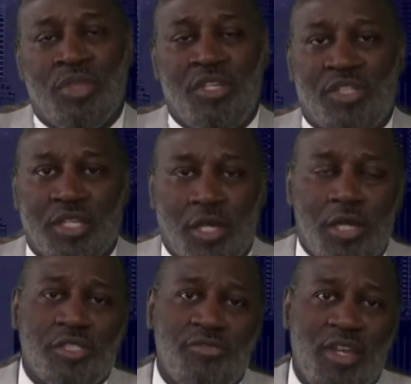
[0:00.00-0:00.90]
There's the
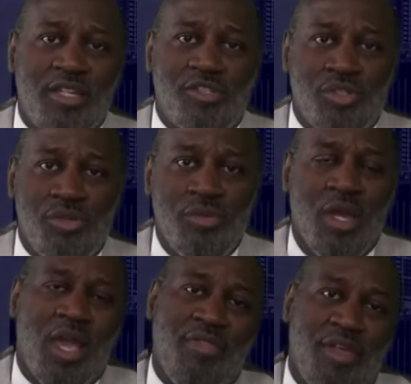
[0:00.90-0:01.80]
incarcerated you,
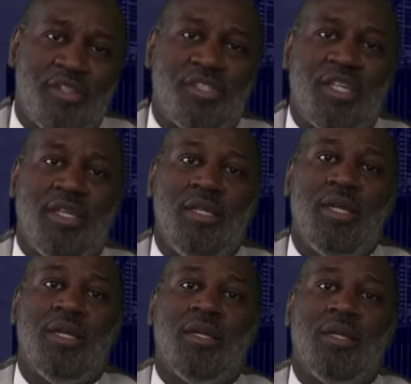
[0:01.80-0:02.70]
and there's the
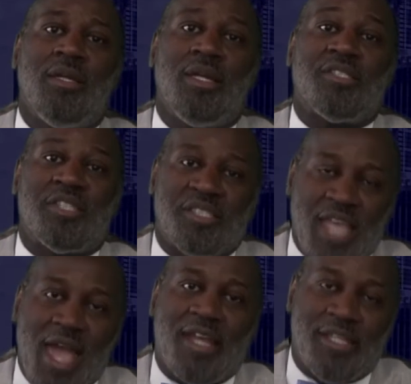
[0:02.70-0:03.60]

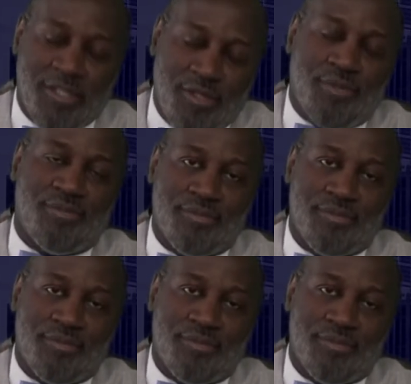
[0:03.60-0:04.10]
society you.